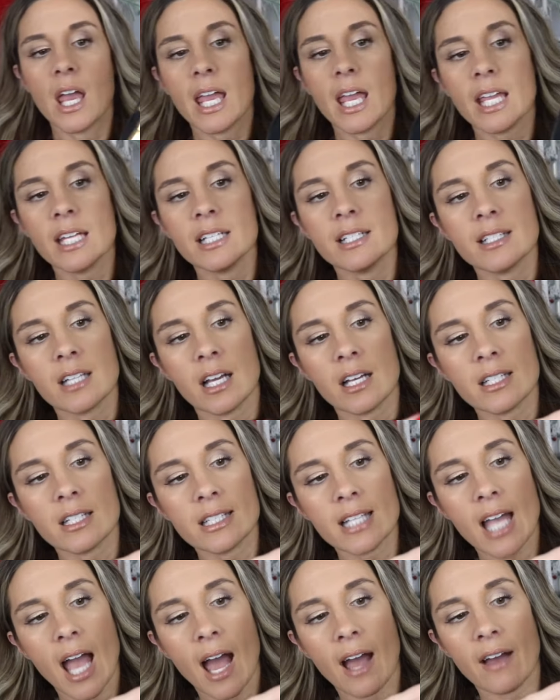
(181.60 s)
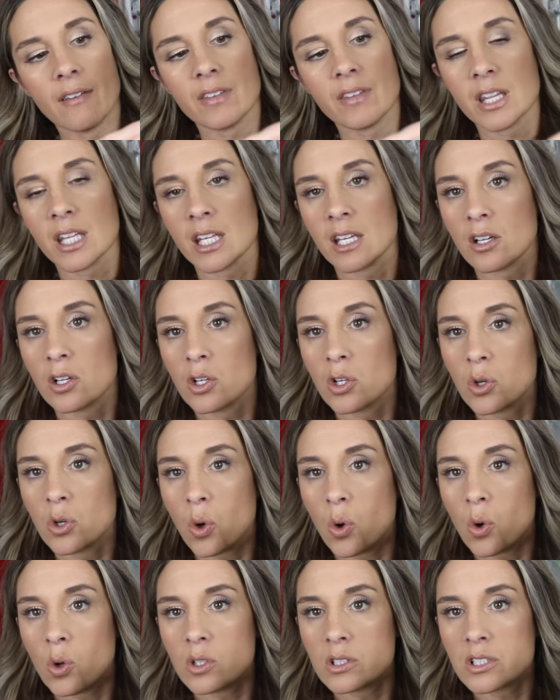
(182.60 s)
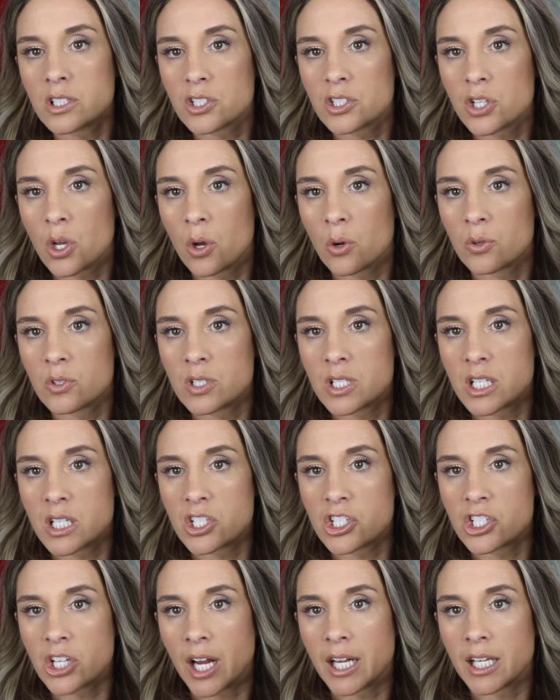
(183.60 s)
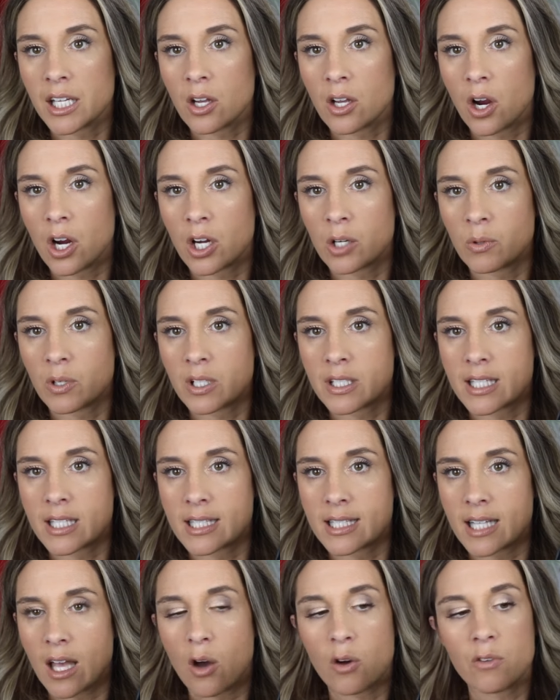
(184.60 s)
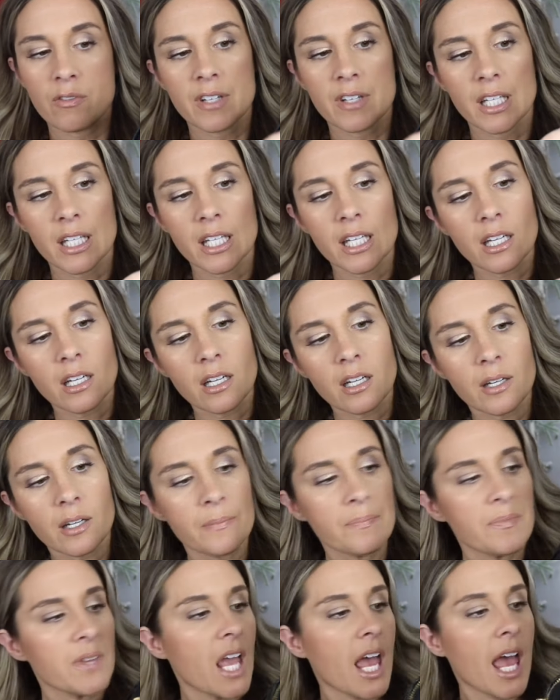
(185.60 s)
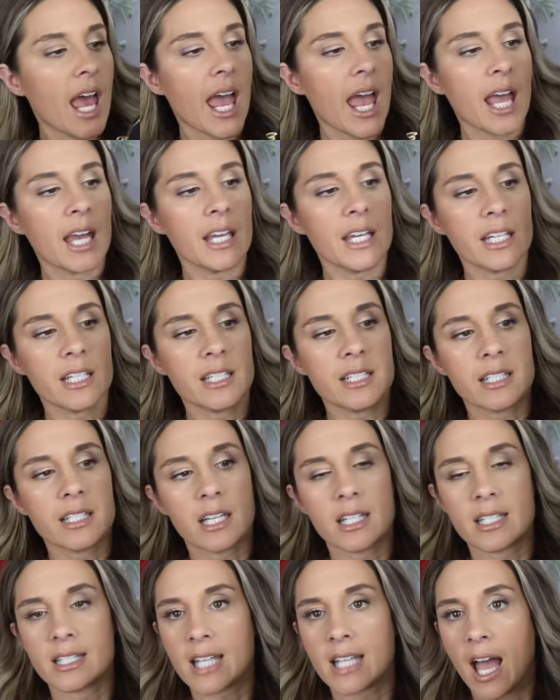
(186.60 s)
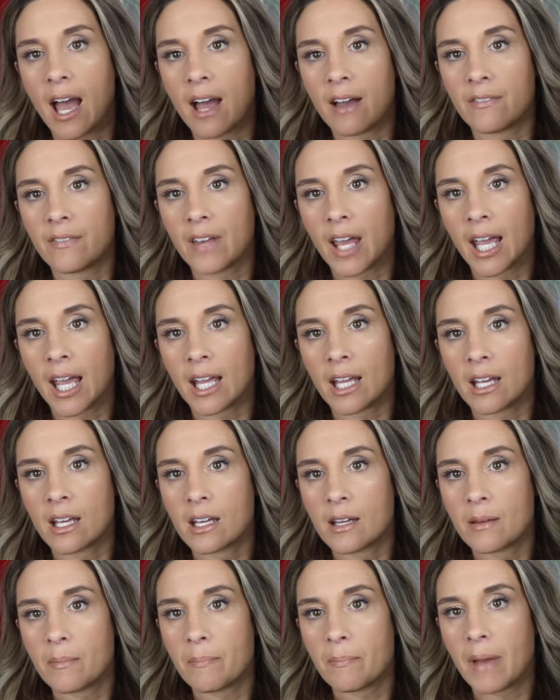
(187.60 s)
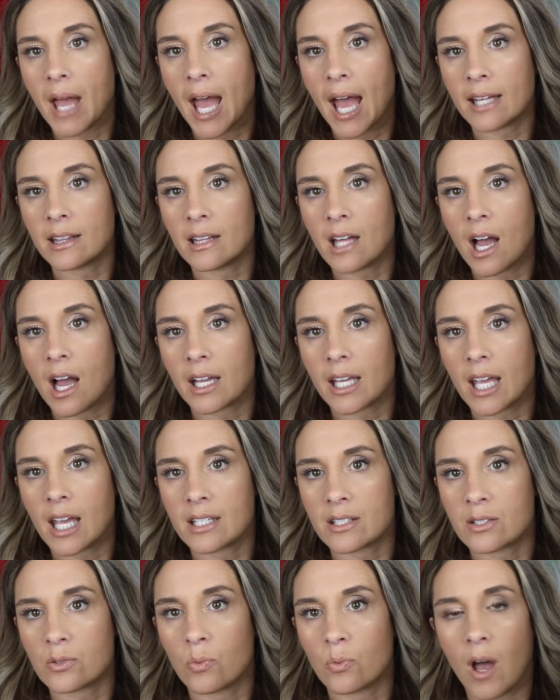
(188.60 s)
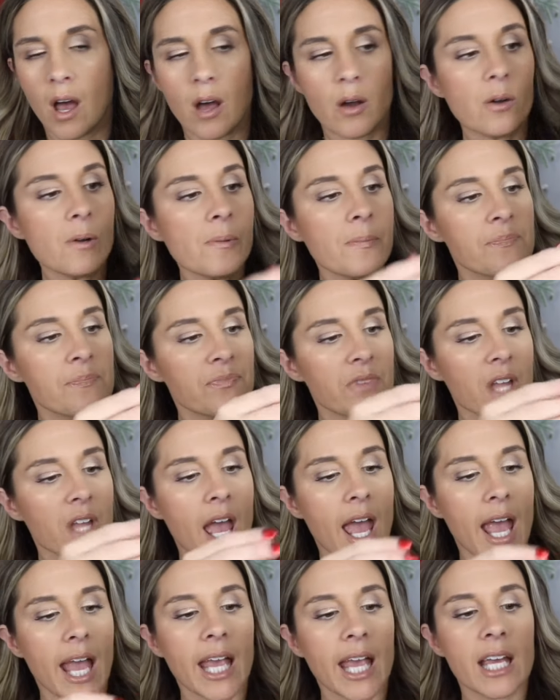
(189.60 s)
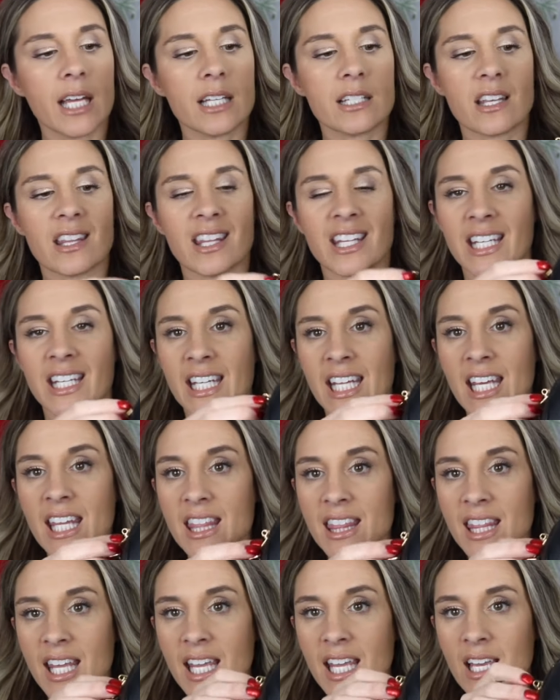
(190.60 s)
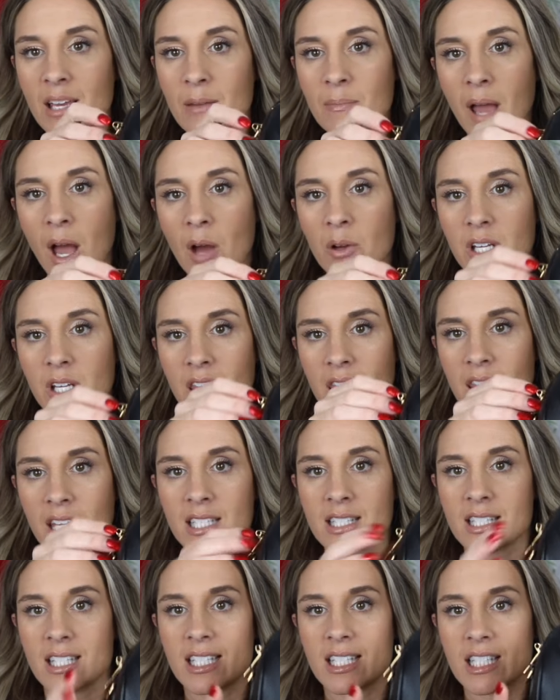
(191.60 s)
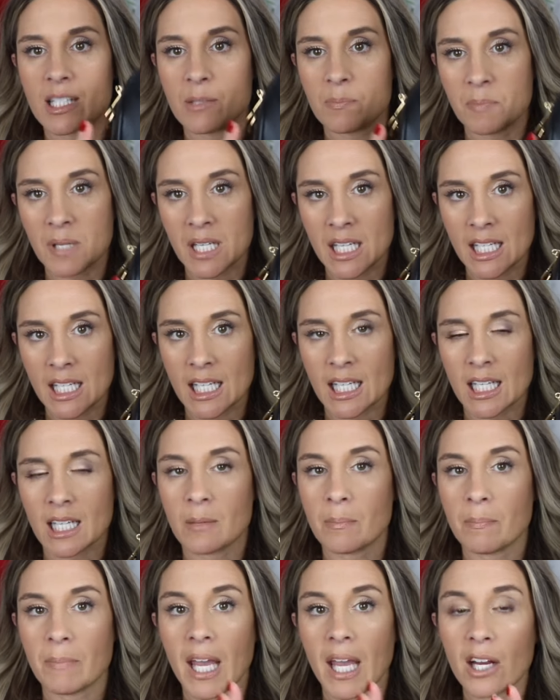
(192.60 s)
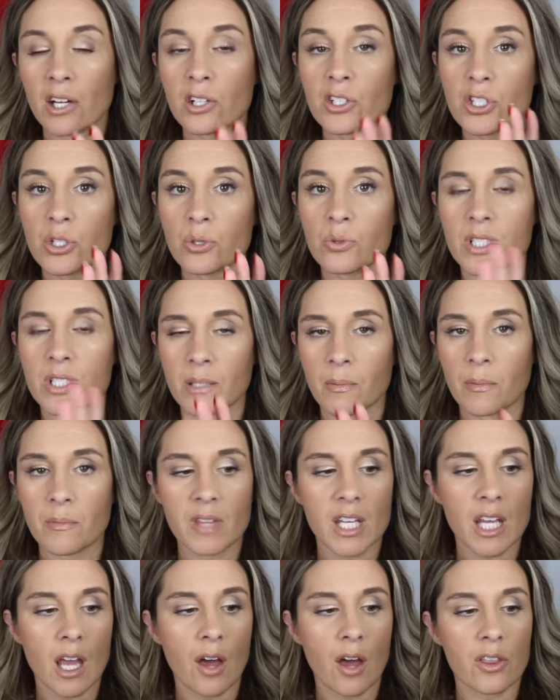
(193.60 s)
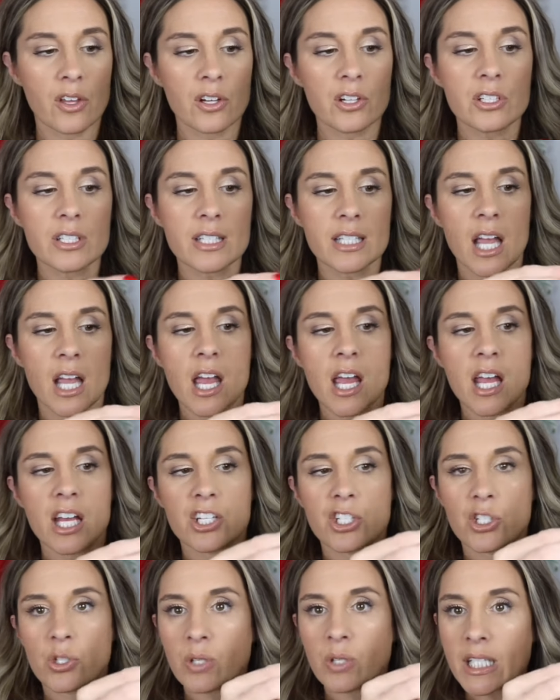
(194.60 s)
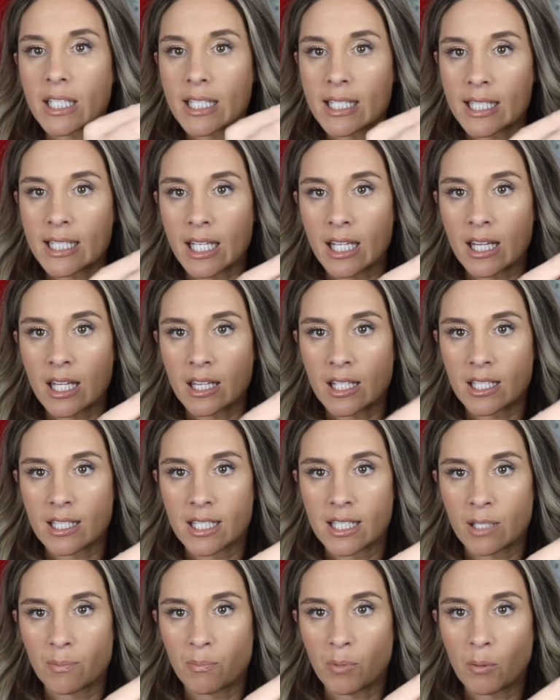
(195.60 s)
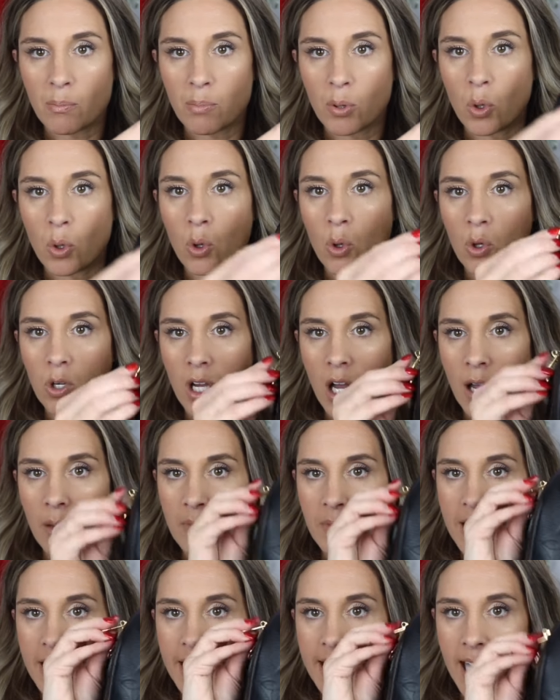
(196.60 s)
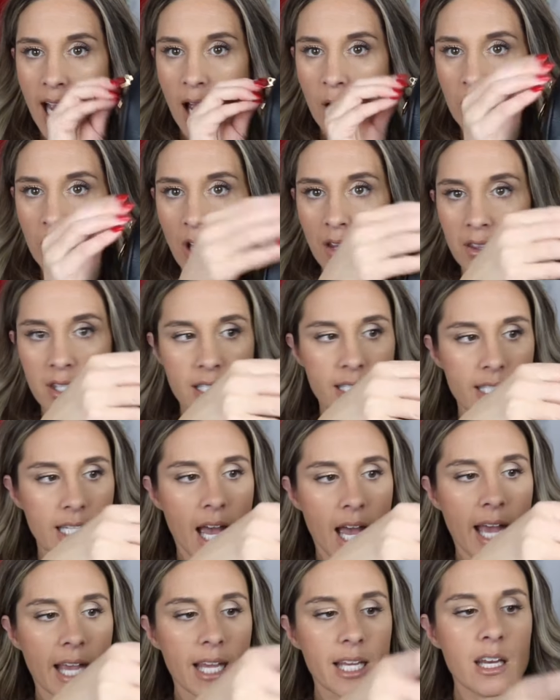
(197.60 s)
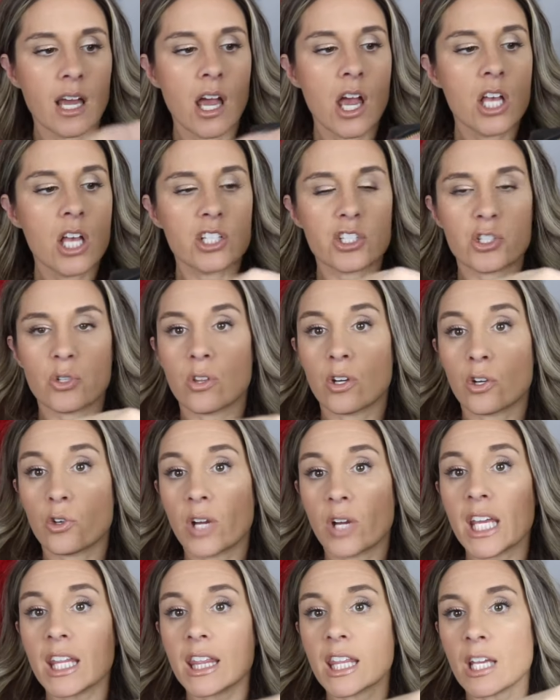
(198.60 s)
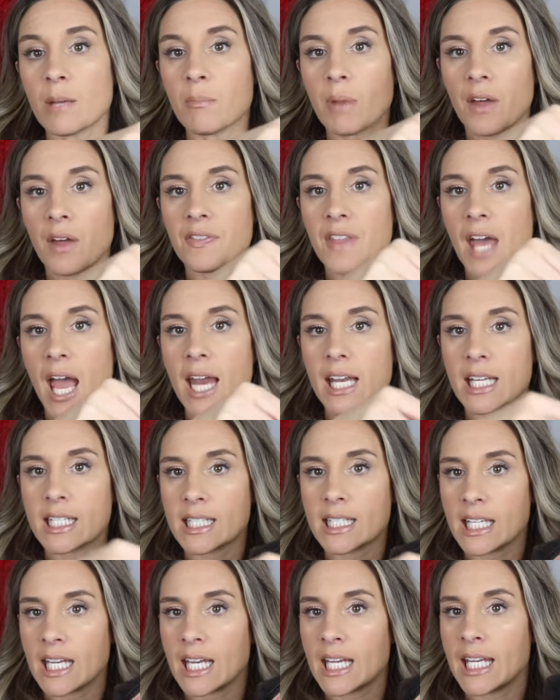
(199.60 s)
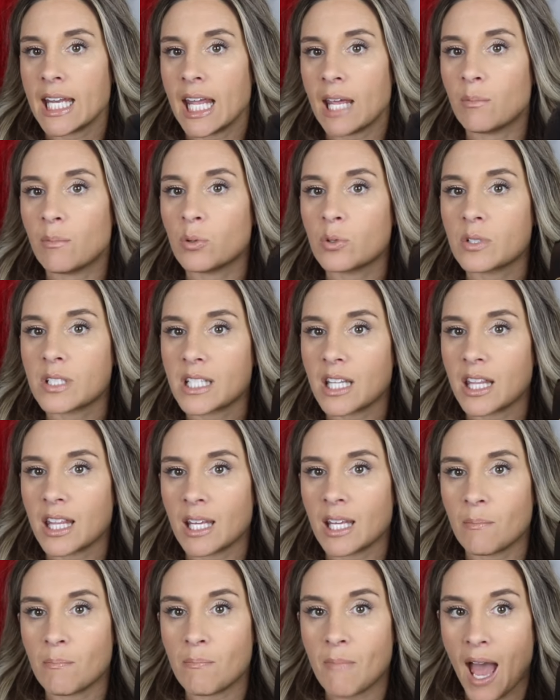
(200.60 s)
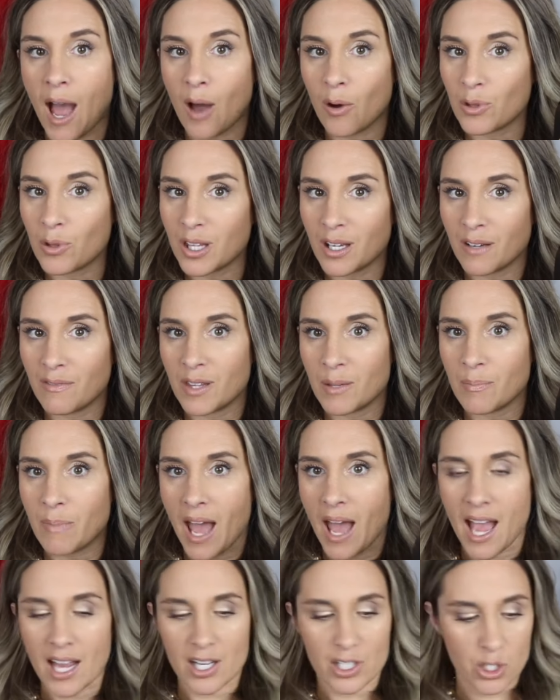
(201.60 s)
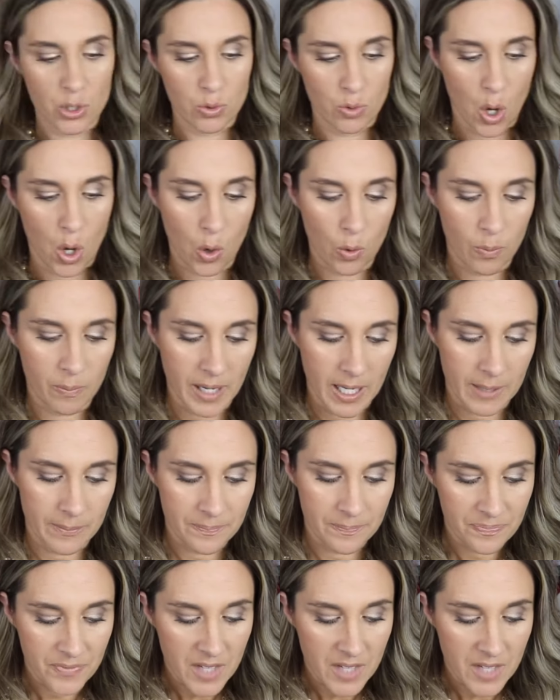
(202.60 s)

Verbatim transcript: It does have the gold toned shiny hardware. It says L V here, and it does have a padlock as well. And the neat thing about this Speedy compared to some of the others is you can see that the zipper pull comes down on the side. So the great thing about that is it enables the mouth of the bag to open.